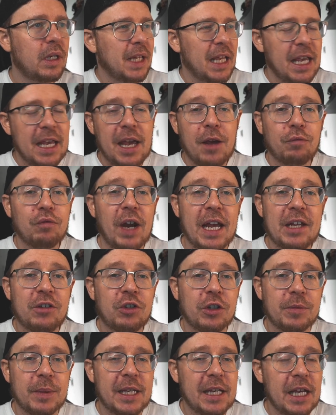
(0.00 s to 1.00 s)
It
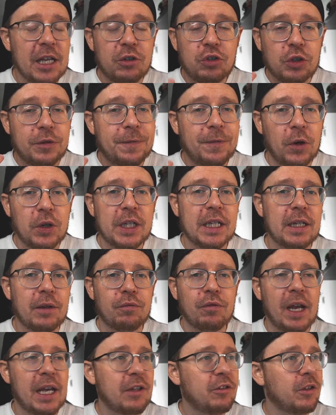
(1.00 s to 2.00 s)
enrages me. It just fucking
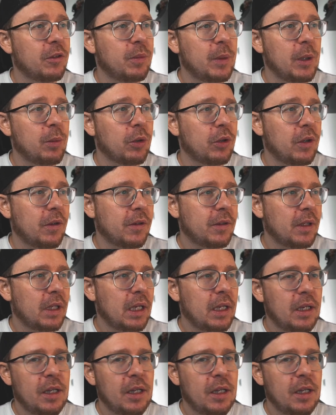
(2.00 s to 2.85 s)
enrages me, boys.